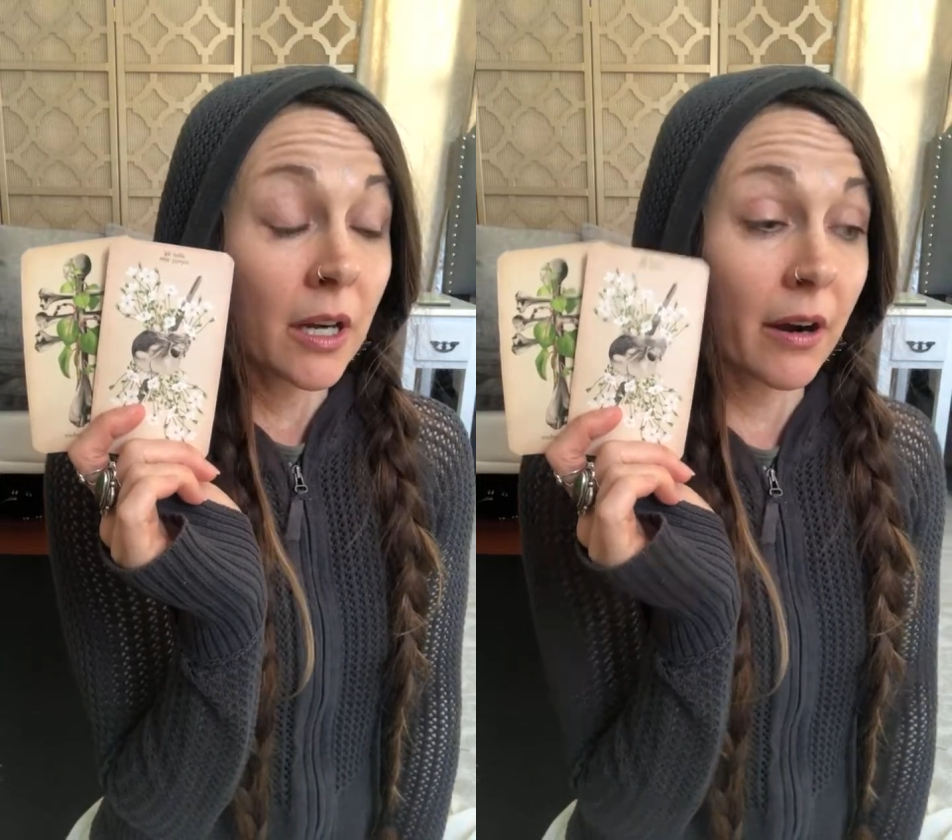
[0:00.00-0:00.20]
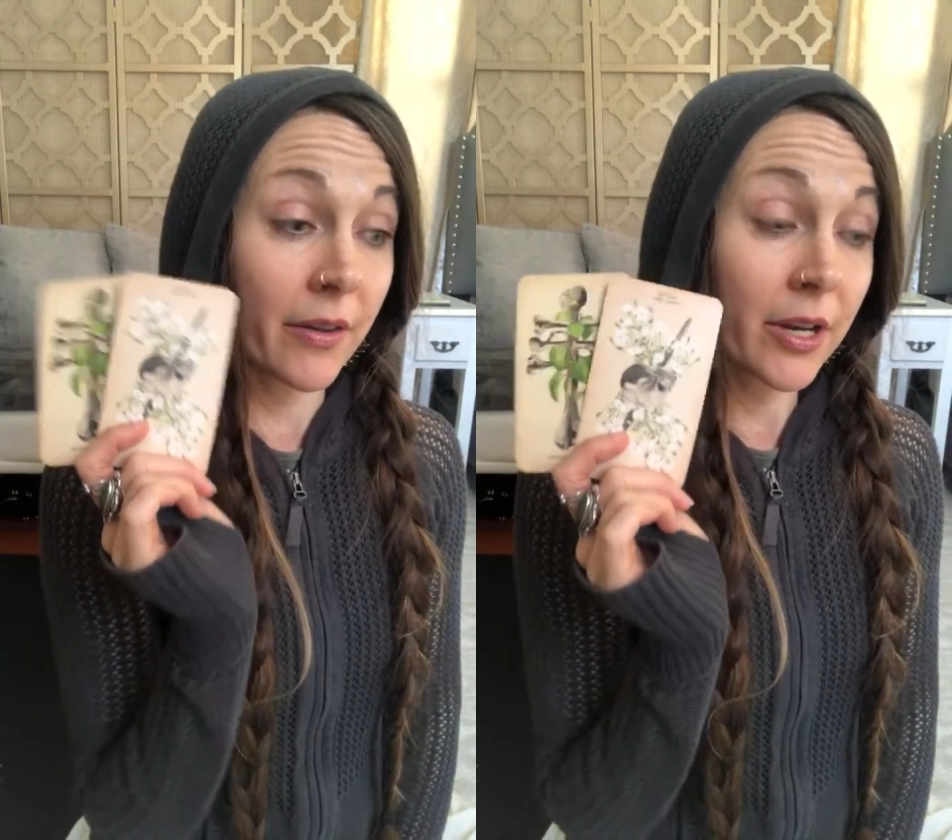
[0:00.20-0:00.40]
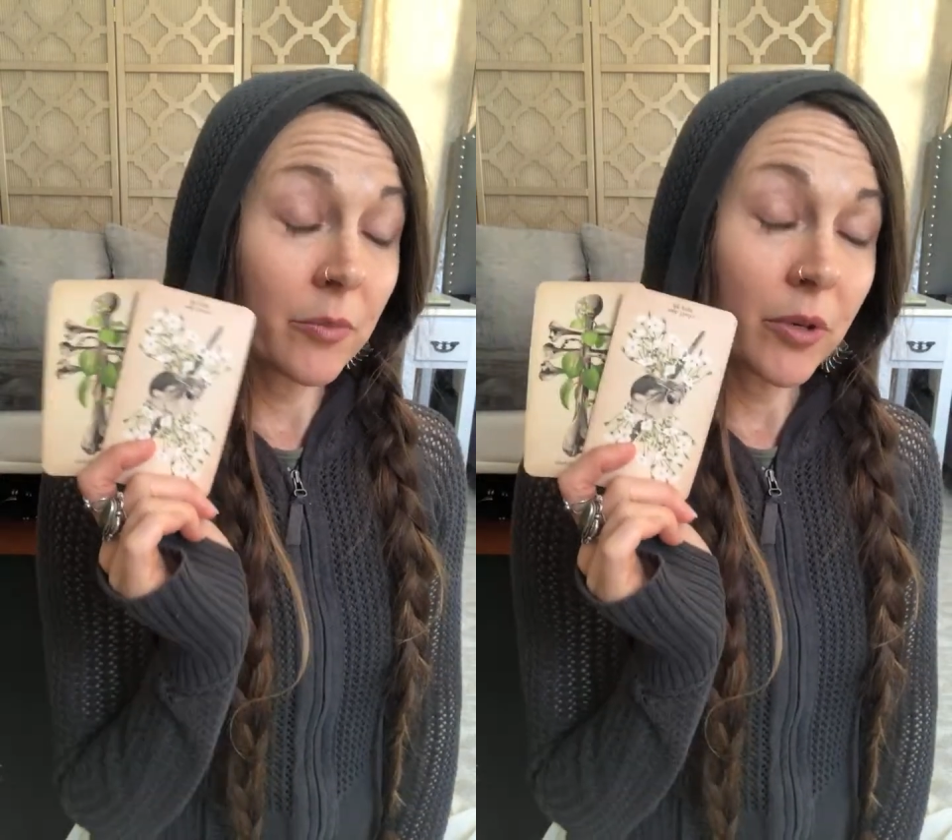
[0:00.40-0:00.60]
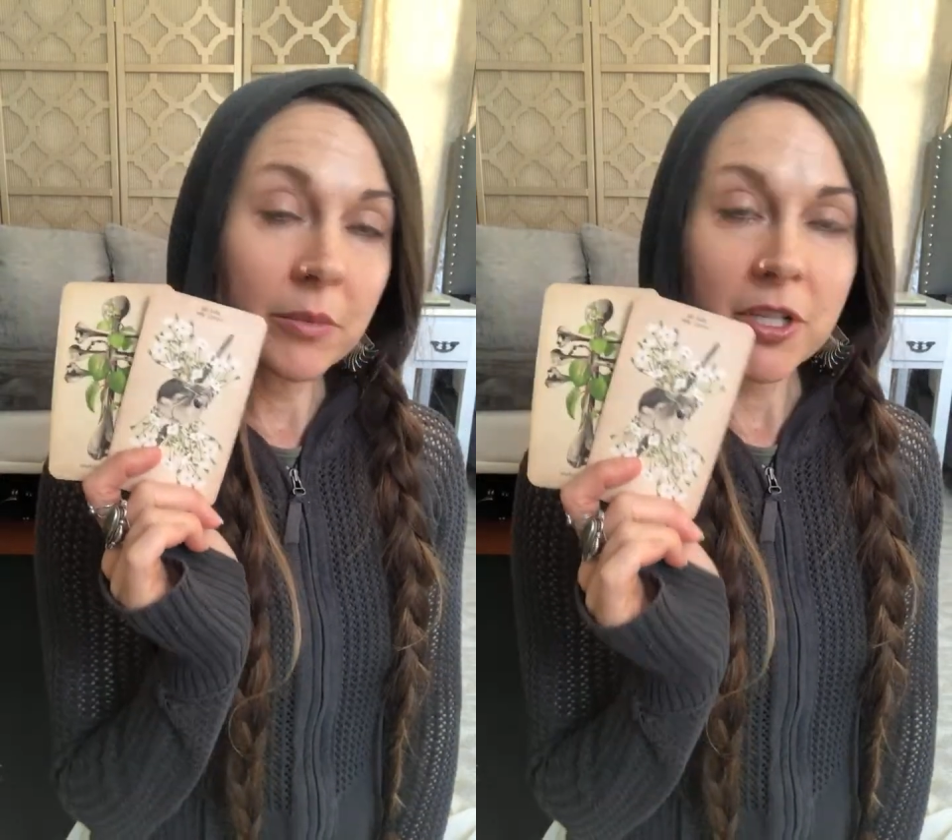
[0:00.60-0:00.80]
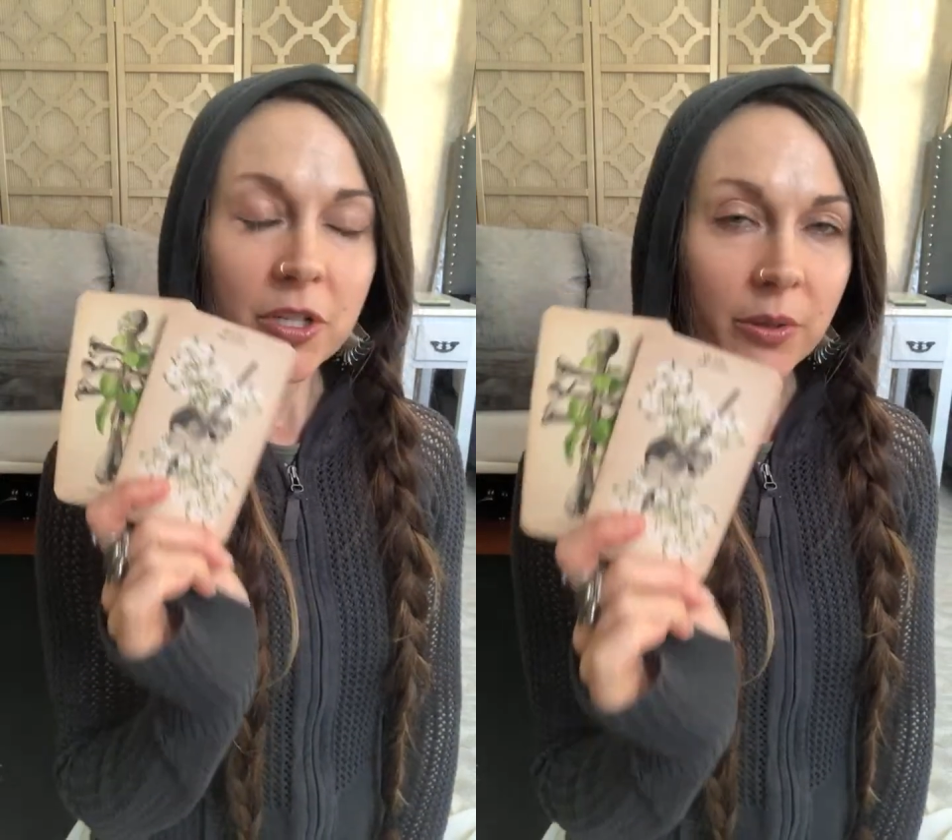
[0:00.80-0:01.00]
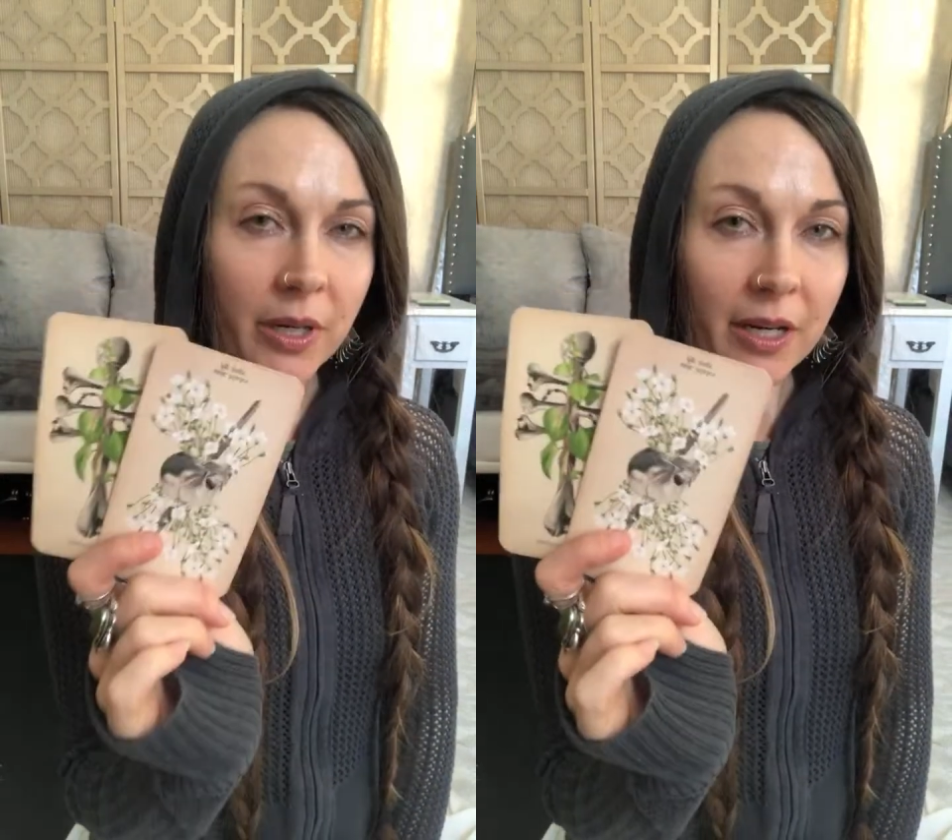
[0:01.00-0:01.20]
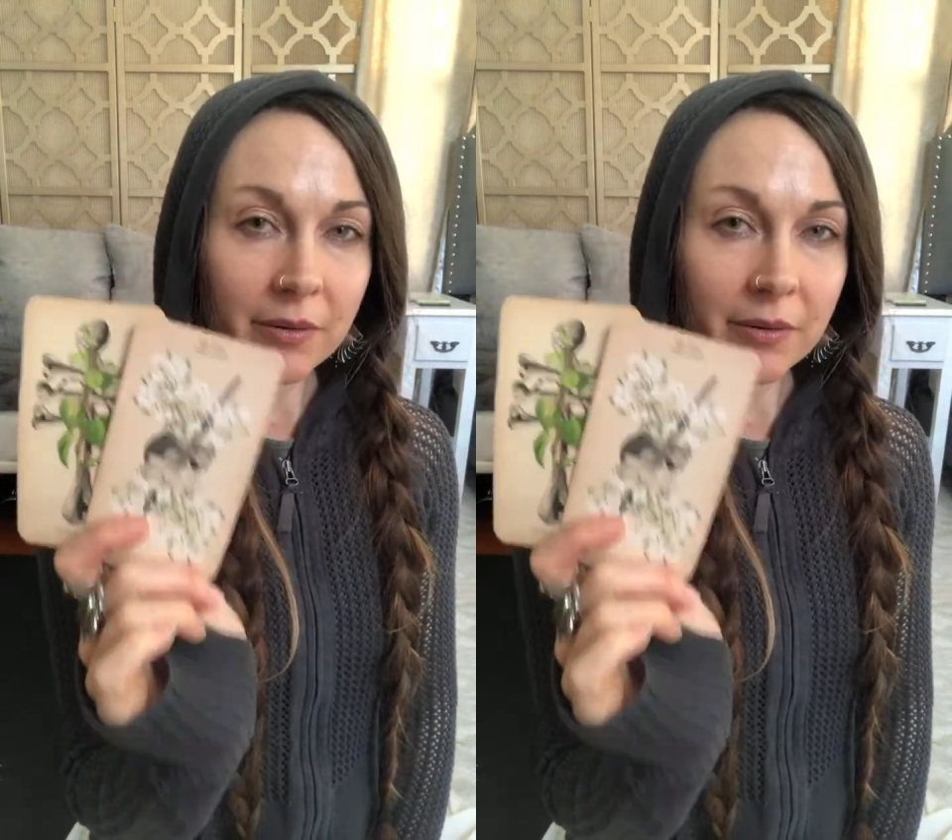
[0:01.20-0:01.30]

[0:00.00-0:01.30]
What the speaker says: are there more mature,